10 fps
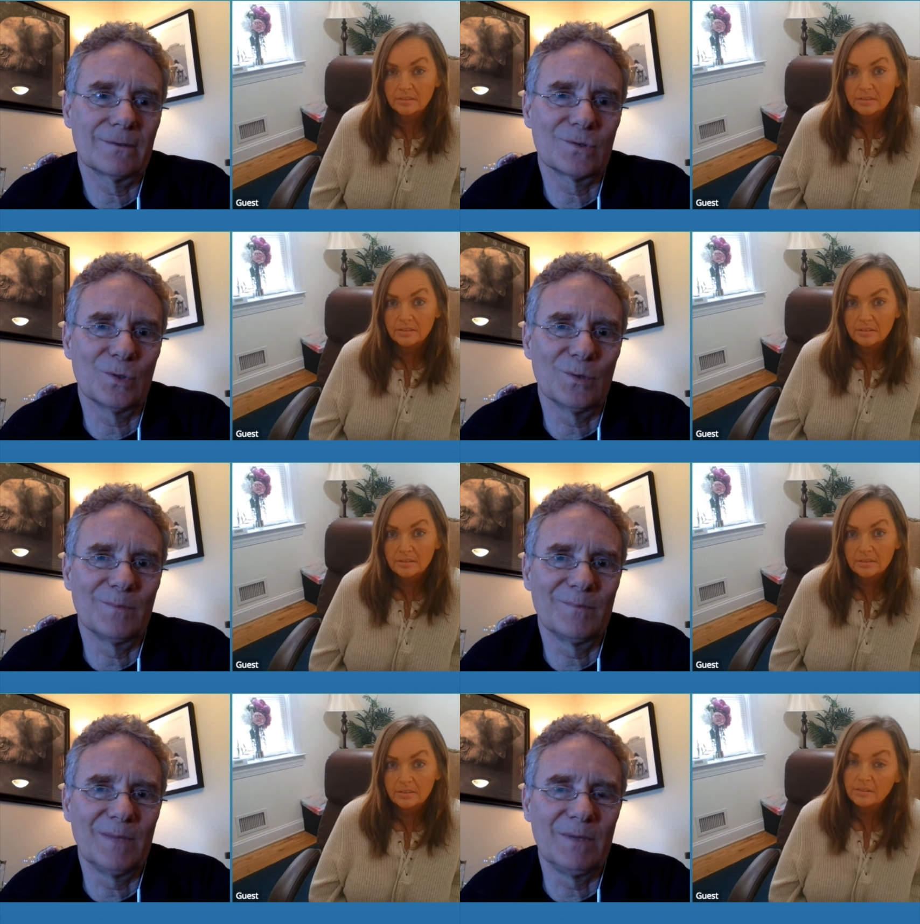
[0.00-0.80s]
Speaker 1: So
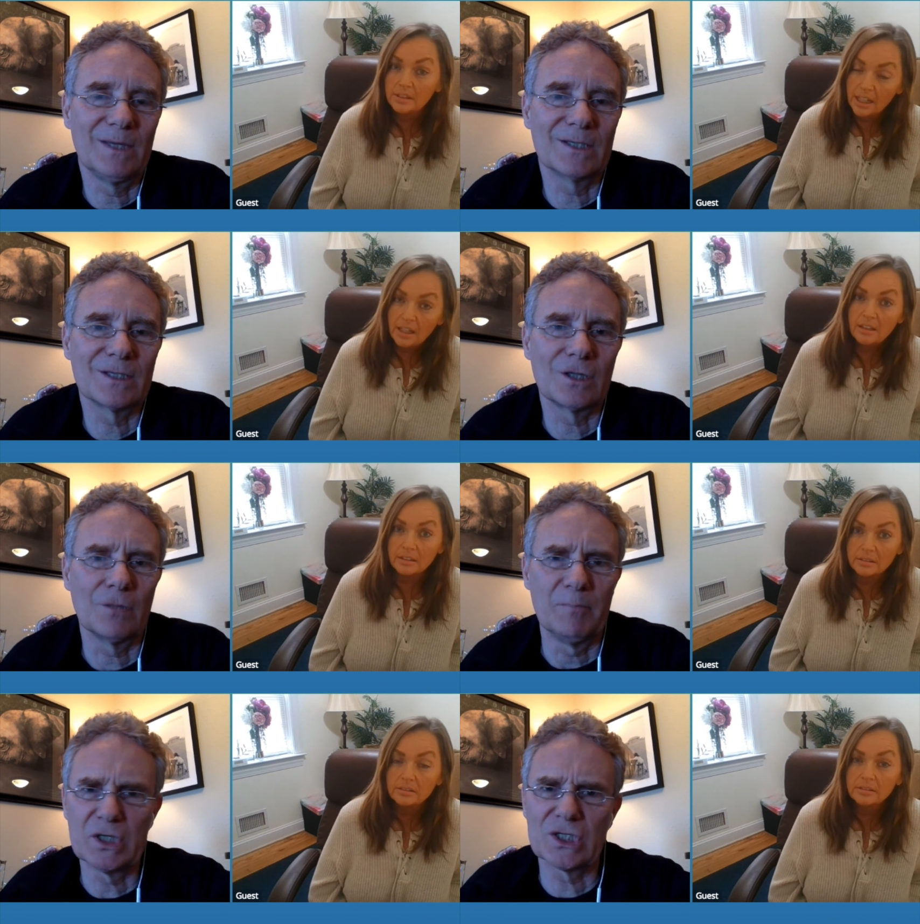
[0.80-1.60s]
maybe it isn't
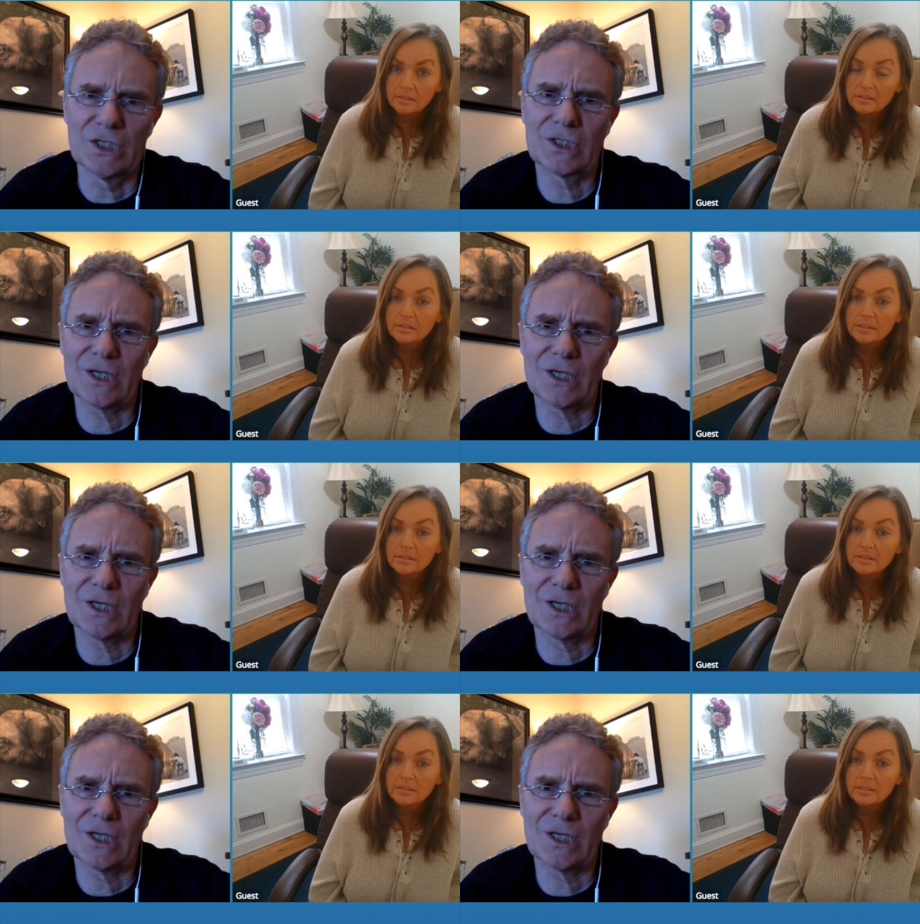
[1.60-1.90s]
the business